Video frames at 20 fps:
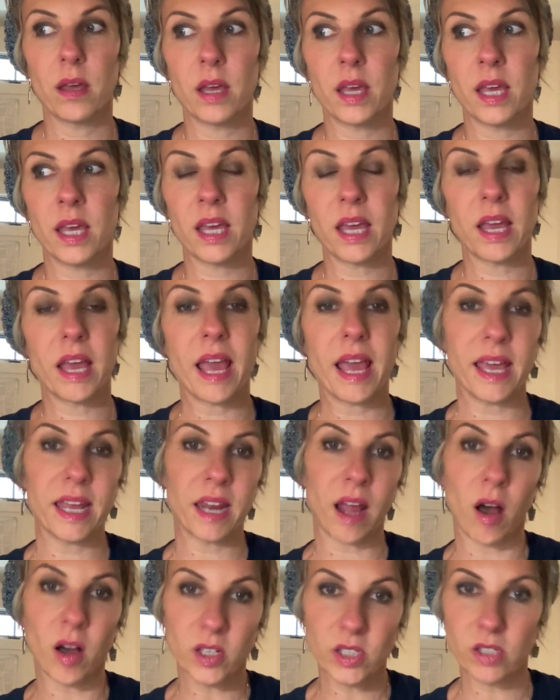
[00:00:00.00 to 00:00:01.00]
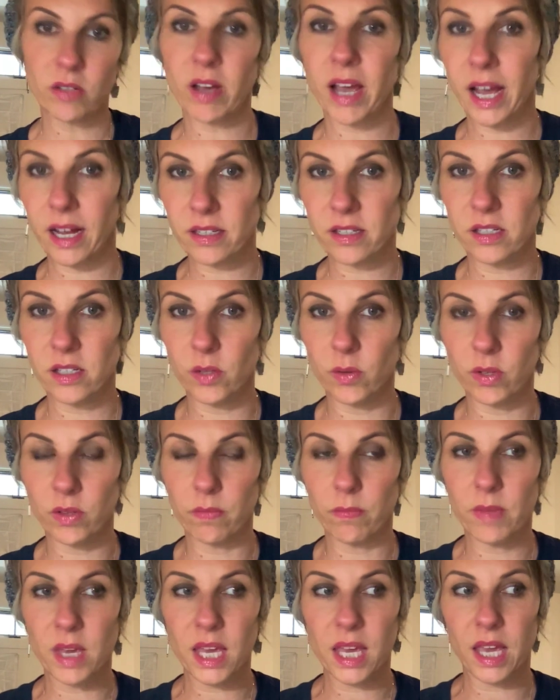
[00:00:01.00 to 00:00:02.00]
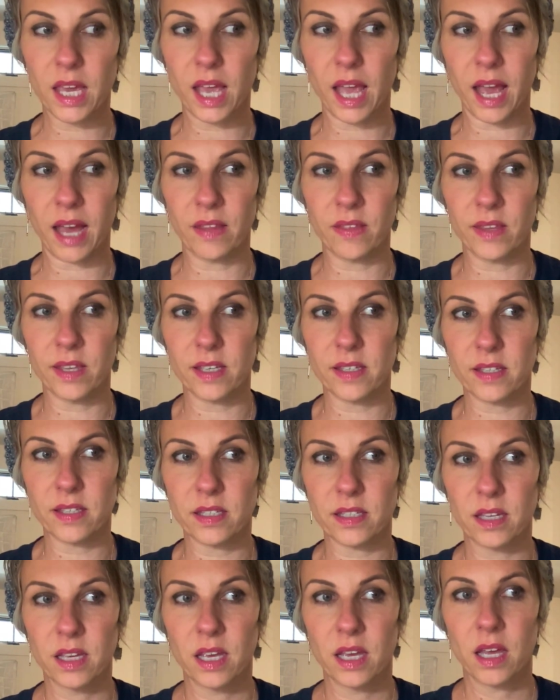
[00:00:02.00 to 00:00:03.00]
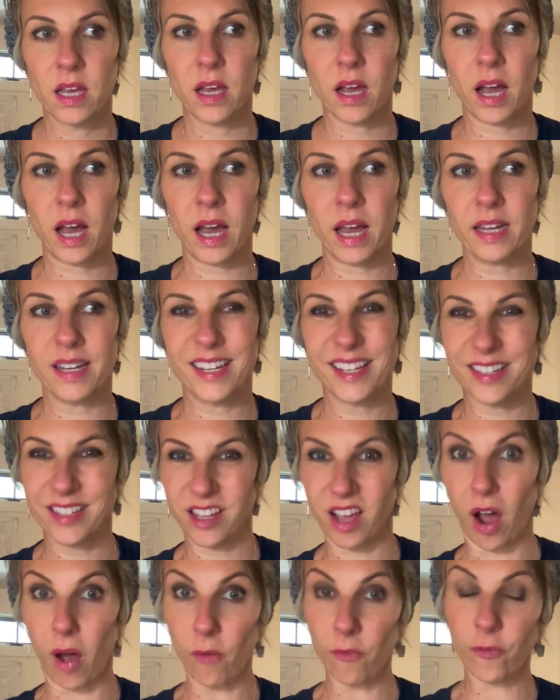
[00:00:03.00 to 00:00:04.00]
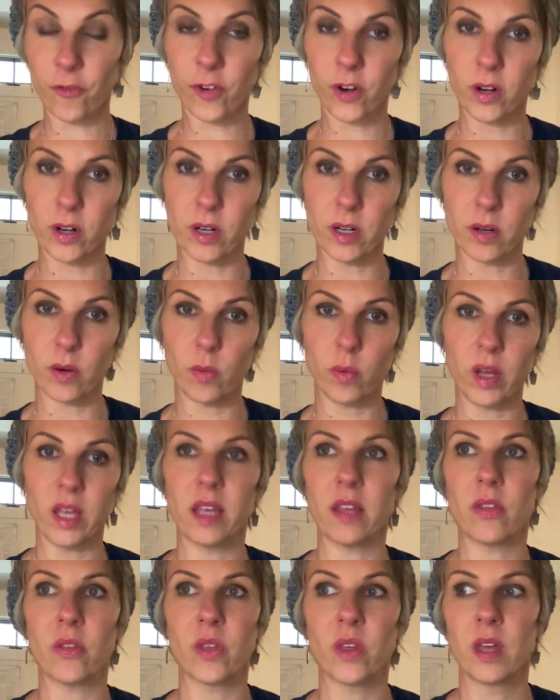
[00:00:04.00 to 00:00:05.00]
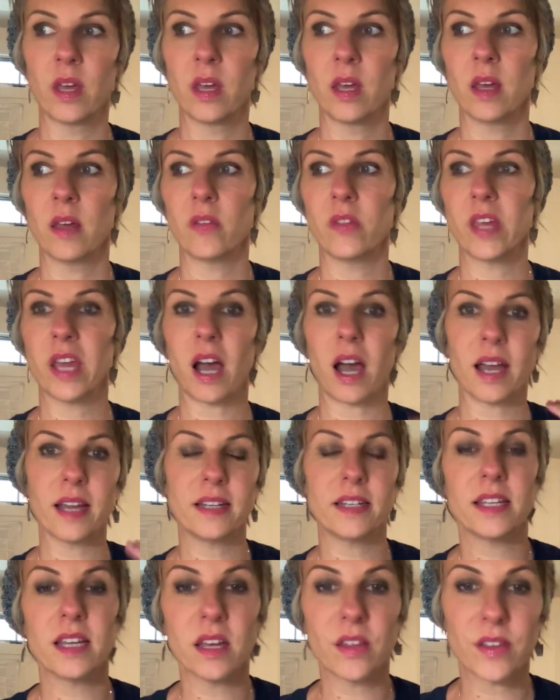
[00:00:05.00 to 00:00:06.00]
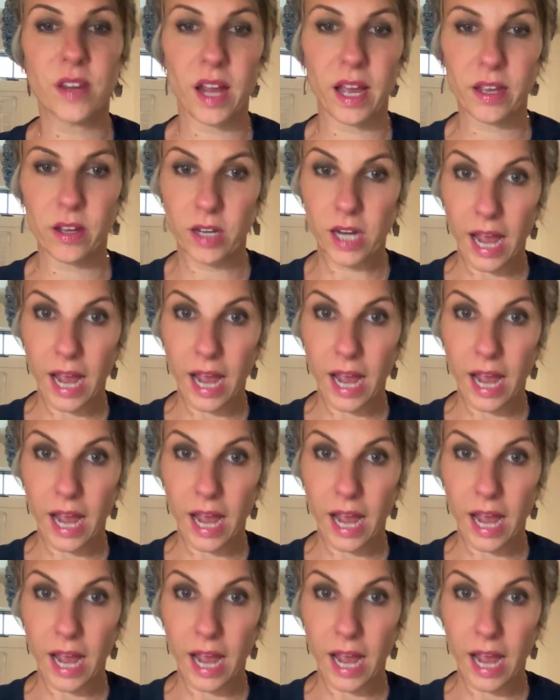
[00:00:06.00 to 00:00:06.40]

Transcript: it also had to do with me and this discomfort with the idea that I could